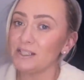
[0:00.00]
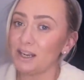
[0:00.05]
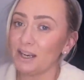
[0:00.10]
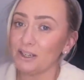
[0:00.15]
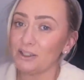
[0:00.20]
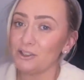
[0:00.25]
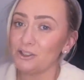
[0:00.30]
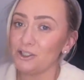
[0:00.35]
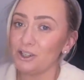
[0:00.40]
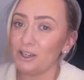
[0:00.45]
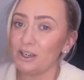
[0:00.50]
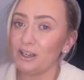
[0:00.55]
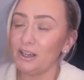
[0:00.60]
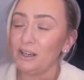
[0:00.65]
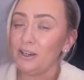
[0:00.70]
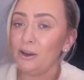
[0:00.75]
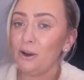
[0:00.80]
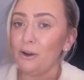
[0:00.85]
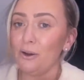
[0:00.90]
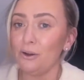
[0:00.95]
texture
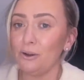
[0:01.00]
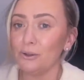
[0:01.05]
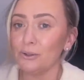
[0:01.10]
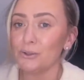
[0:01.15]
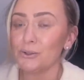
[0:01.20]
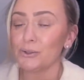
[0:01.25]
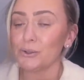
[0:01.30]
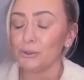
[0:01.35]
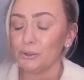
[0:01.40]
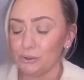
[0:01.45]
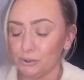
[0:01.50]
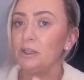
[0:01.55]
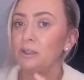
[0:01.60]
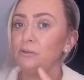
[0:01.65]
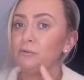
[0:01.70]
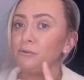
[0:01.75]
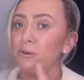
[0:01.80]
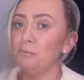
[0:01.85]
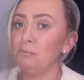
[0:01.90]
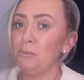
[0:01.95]
and it also
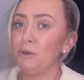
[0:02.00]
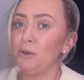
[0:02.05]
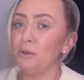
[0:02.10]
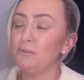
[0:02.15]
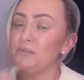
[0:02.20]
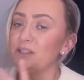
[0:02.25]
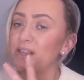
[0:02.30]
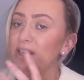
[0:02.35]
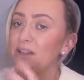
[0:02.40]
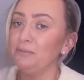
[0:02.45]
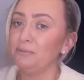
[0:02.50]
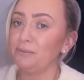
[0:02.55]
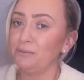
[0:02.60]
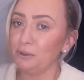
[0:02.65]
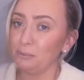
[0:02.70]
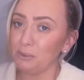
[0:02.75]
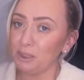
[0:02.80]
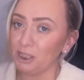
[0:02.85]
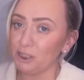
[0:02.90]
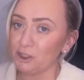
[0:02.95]
removes
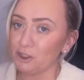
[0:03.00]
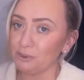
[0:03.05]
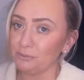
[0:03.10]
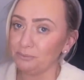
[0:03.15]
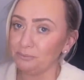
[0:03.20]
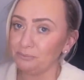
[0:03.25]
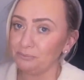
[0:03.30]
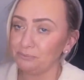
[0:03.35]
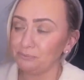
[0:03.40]
inflammation.